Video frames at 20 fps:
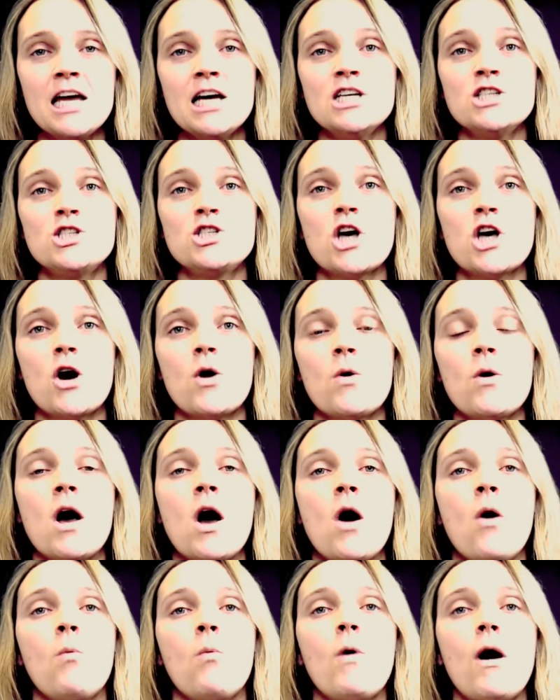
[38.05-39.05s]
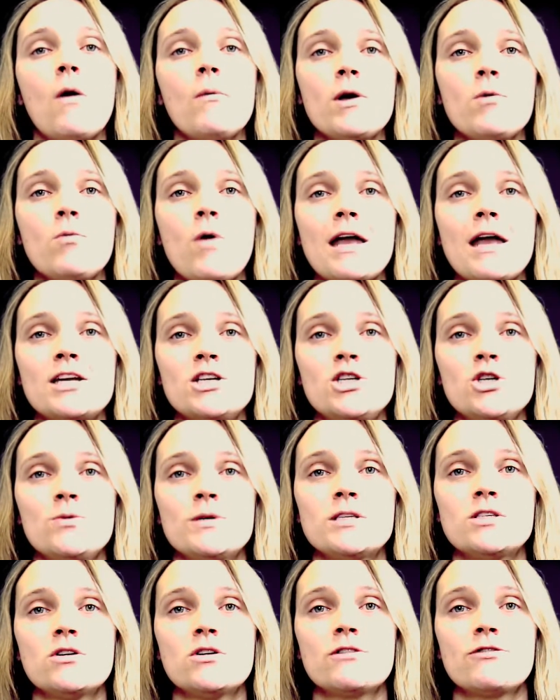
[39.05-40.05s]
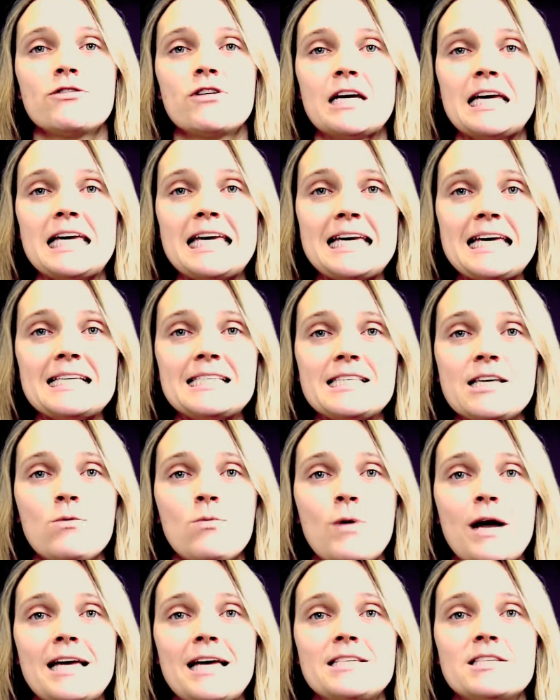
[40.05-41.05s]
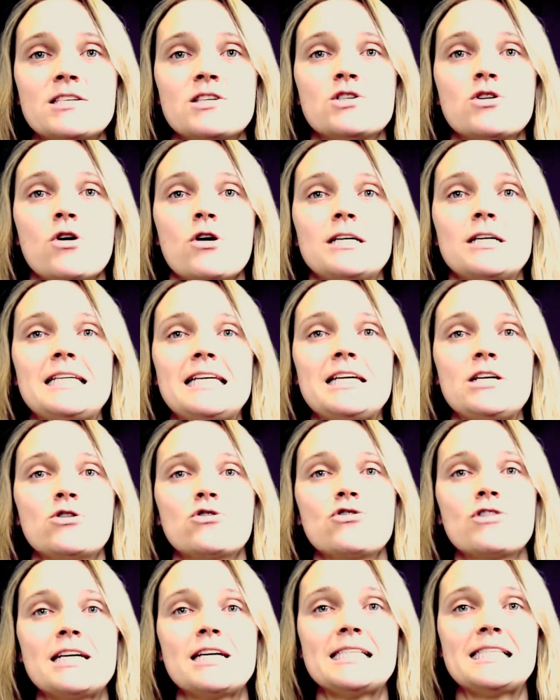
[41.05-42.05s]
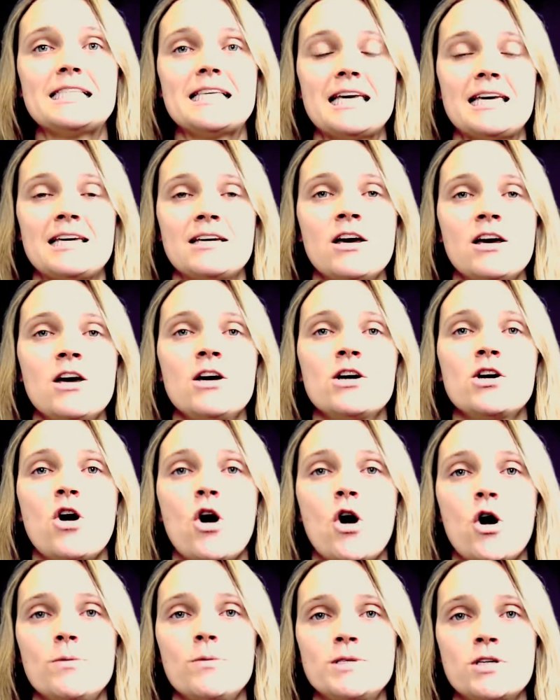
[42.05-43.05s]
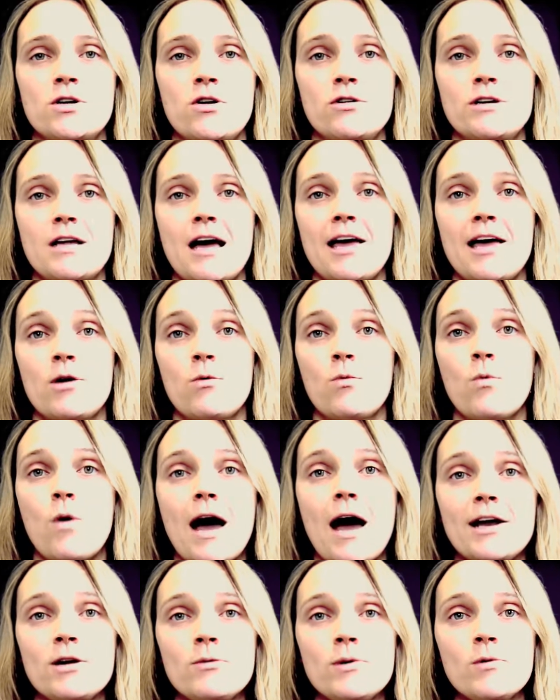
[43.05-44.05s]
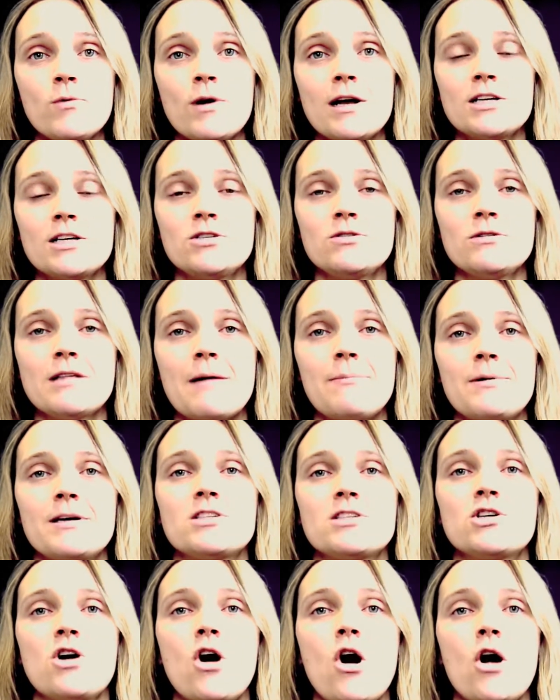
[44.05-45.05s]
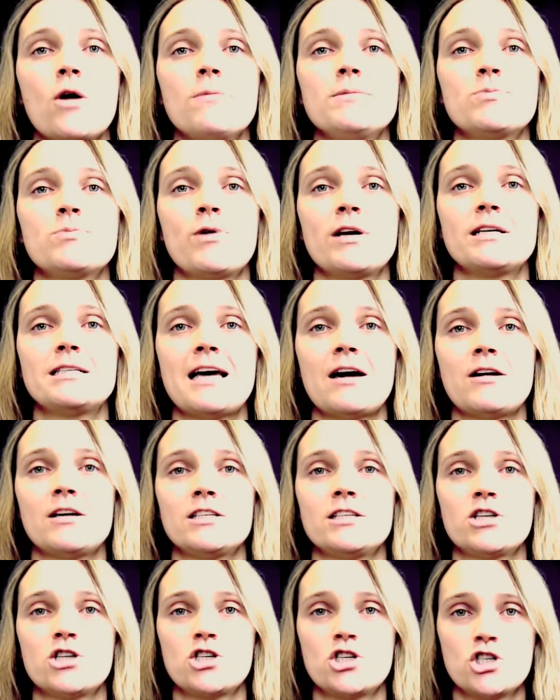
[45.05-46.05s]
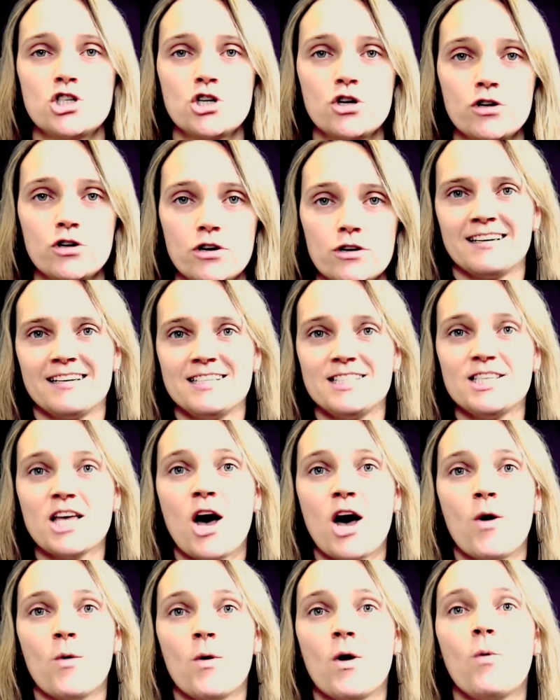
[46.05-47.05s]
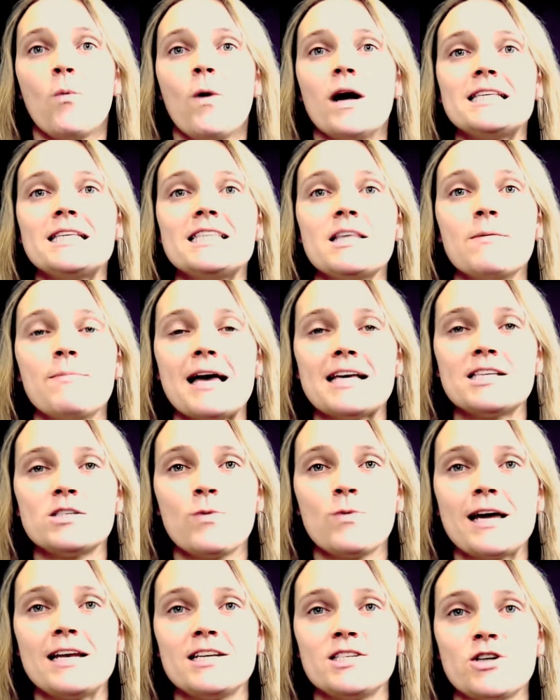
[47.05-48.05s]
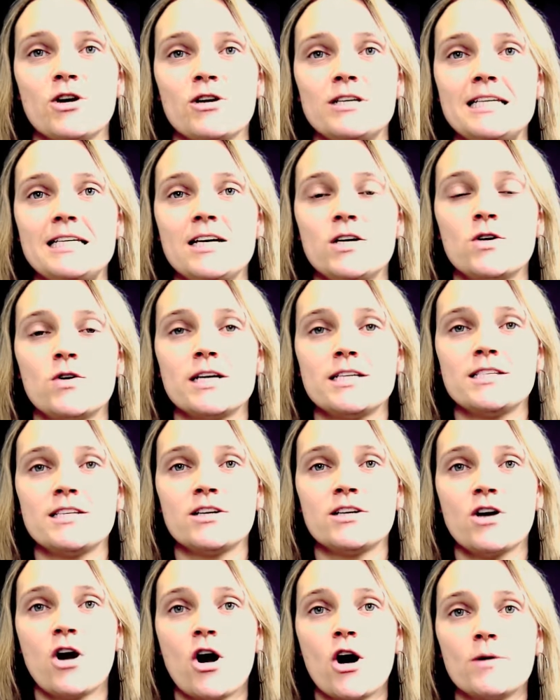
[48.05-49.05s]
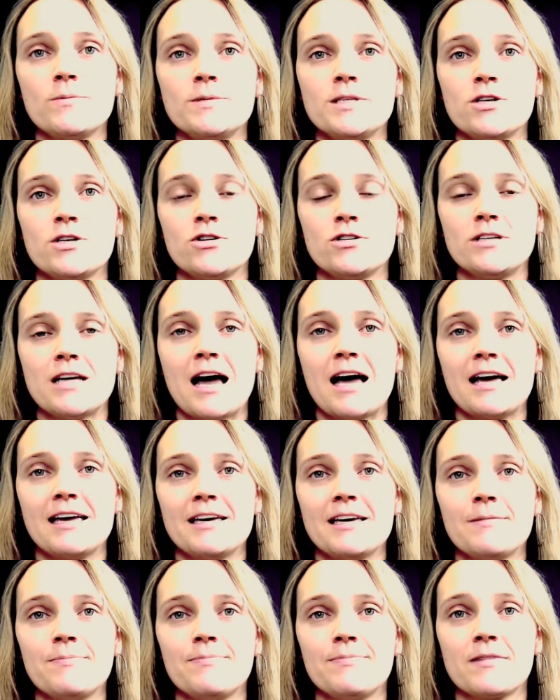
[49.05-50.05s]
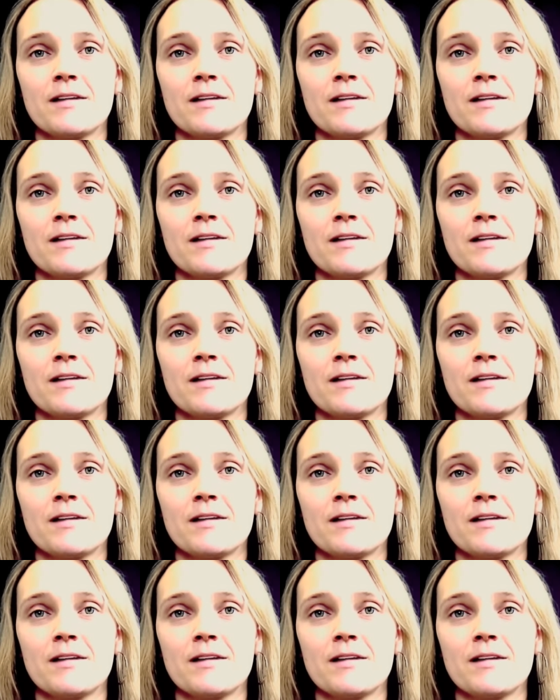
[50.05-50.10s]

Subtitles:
So what we want to do is look for easy ways to start decreasing carbs in our diet. Why do we want to do that? Because carbs break down into sugar. So what's the best way to start decreasing carbs in your diet?